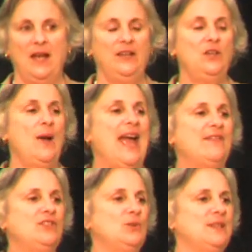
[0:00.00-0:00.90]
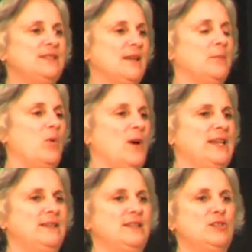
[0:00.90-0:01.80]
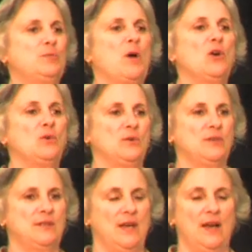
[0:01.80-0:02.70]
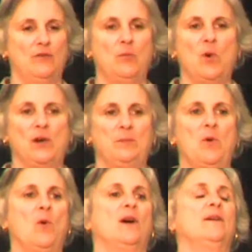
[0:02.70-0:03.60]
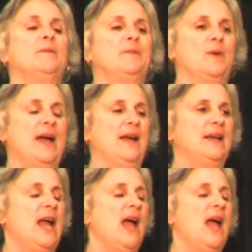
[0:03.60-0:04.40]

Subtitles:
you have to at some point dispose of more and more. Okay?